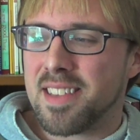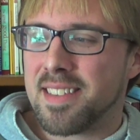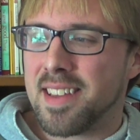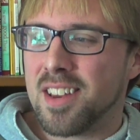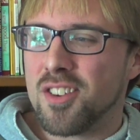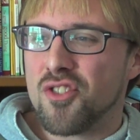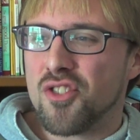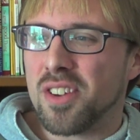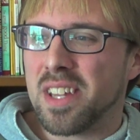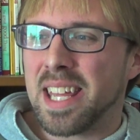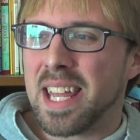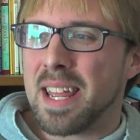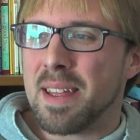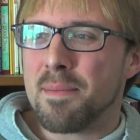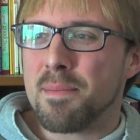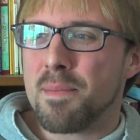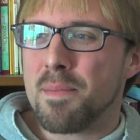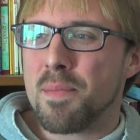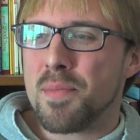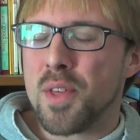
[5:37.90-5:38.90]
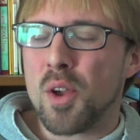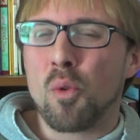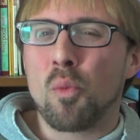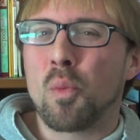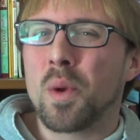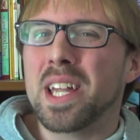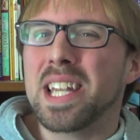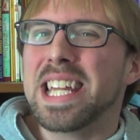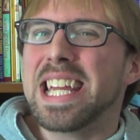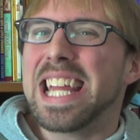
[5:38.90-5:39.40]
essentially, there
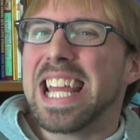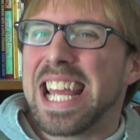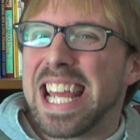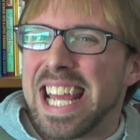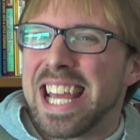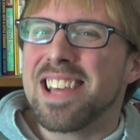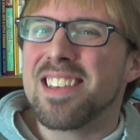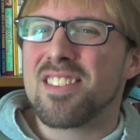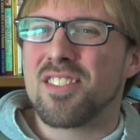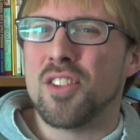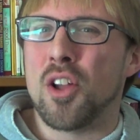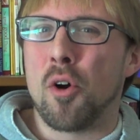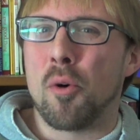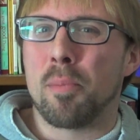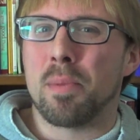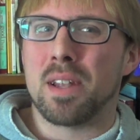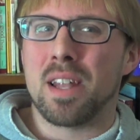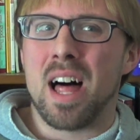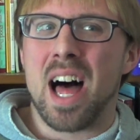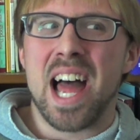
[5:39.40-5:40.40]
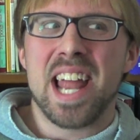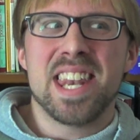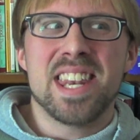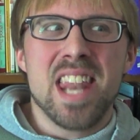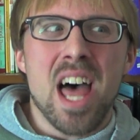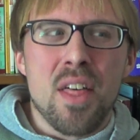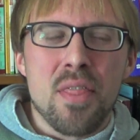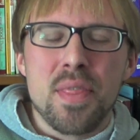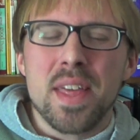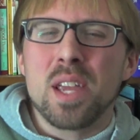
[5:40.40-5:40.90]
really is no plot.
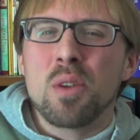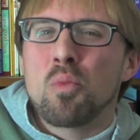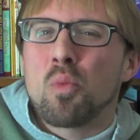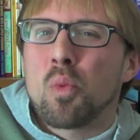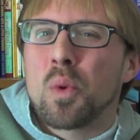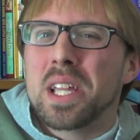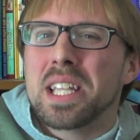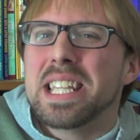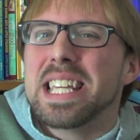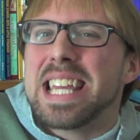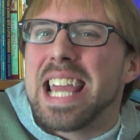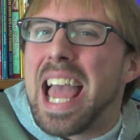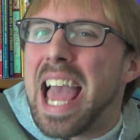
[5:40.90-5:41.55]
Nothing really